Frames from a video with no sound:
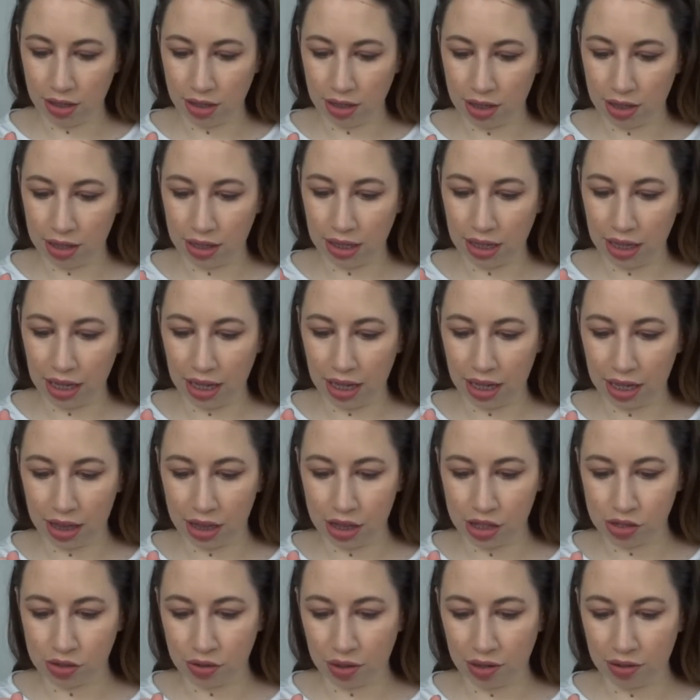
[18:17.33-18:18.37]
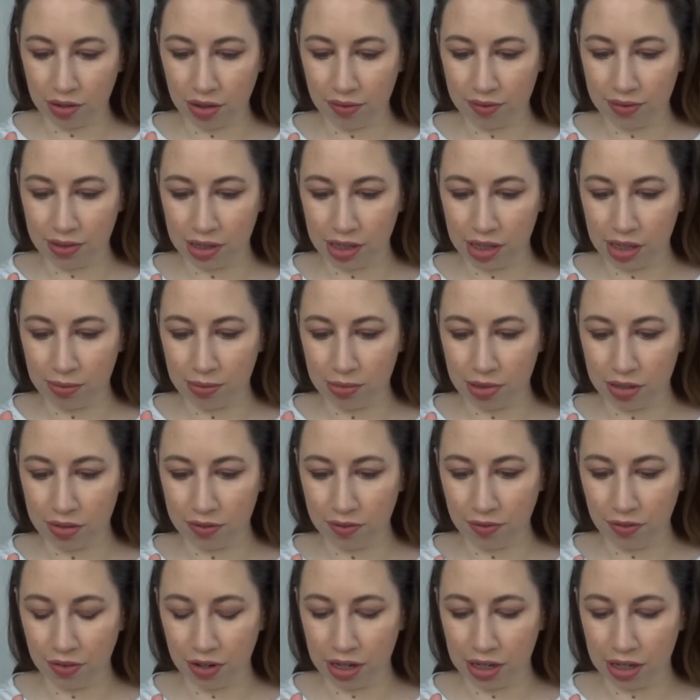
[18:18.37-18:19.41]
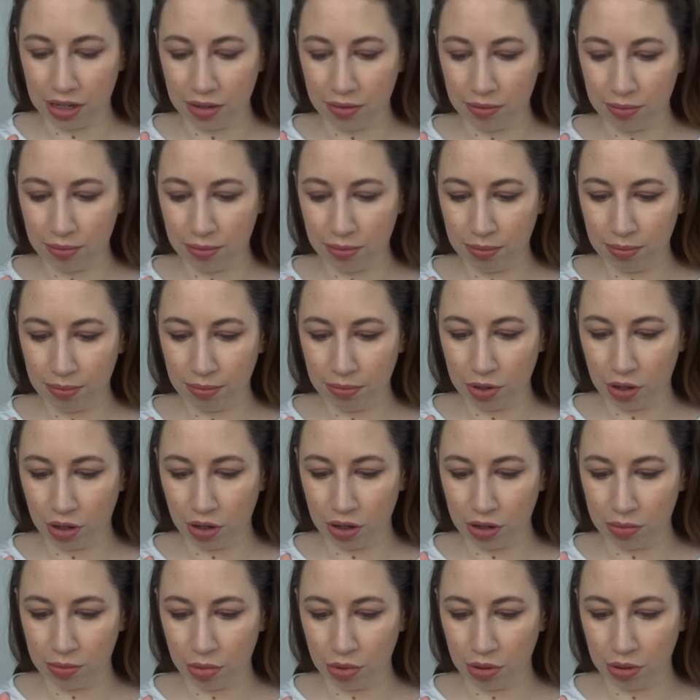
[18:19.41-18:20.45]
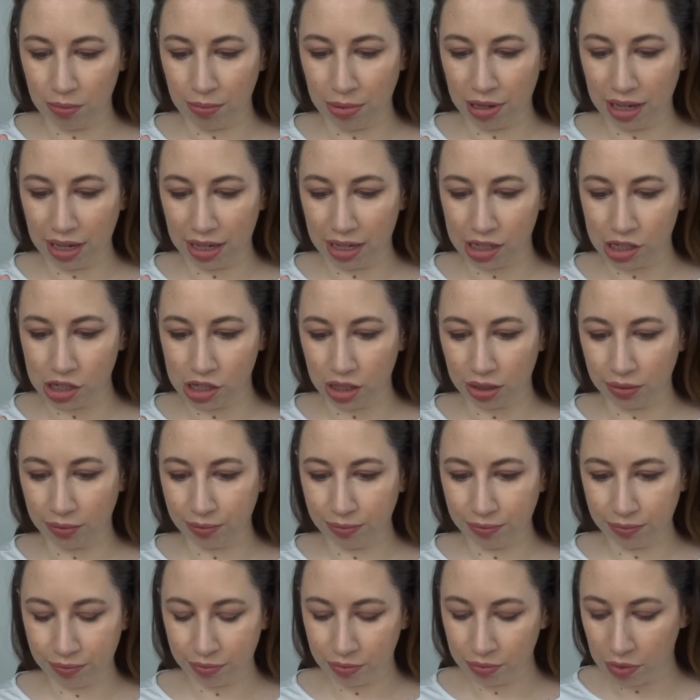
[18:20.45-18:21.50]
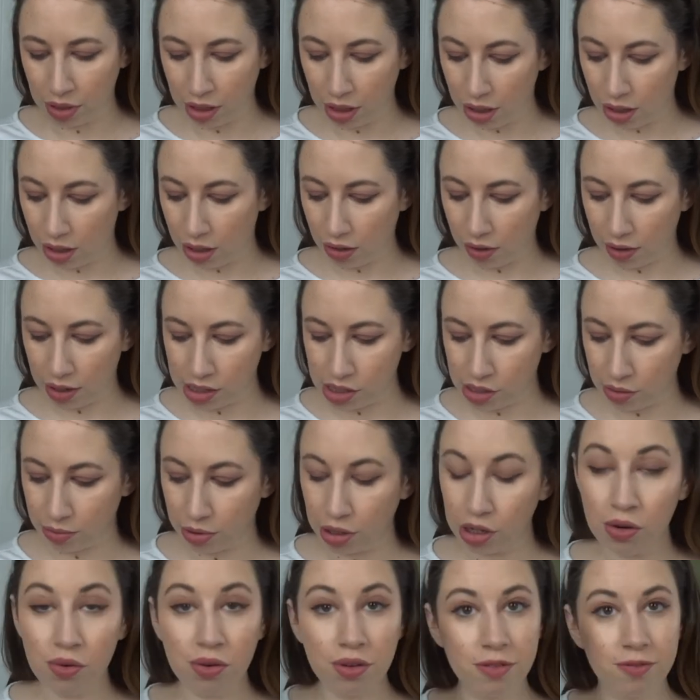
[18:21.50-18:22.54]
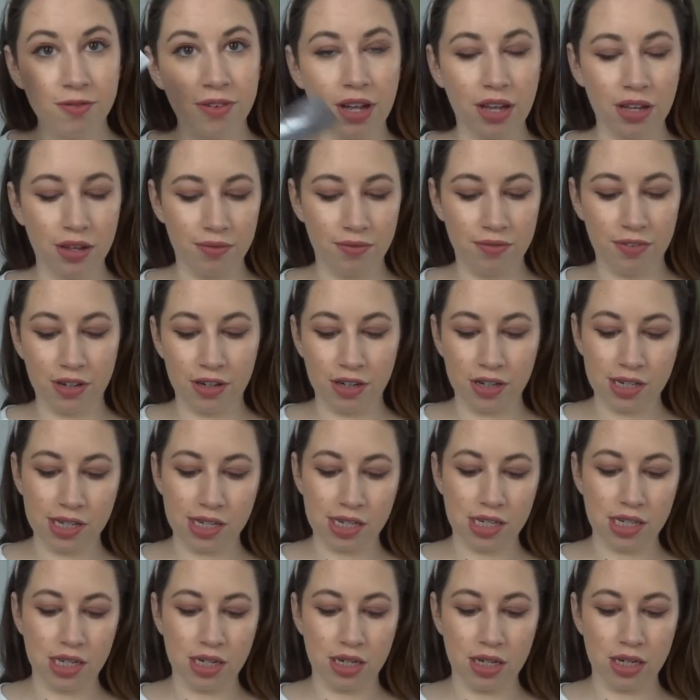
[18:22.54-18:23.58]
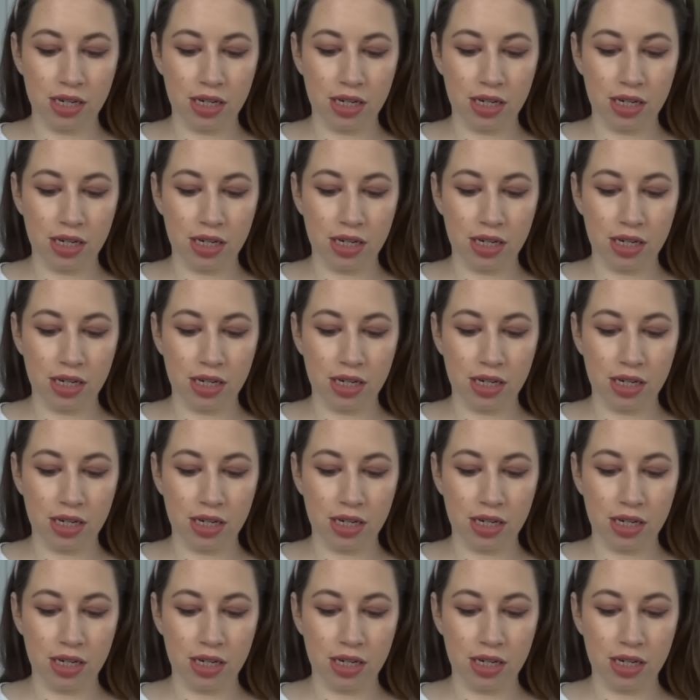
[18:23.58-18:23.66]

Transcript: and length so I don't have to keep this freaking cardboard packaging. Okay, so I'm gonna go on volume first.